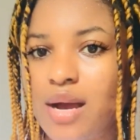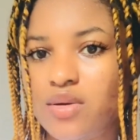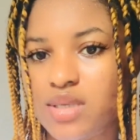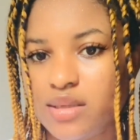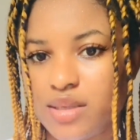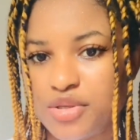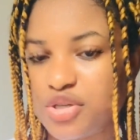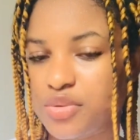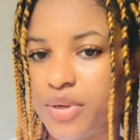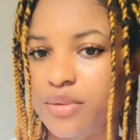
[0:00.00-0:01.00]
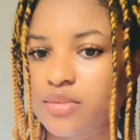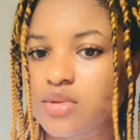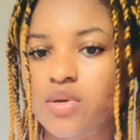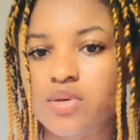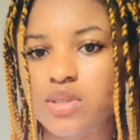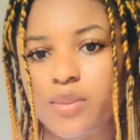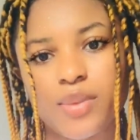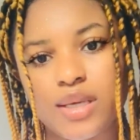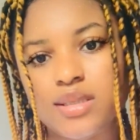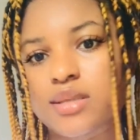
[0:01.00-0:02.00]
outside Nigeria, talk to the
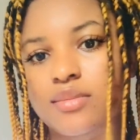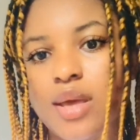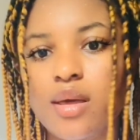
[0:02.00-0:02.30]
person.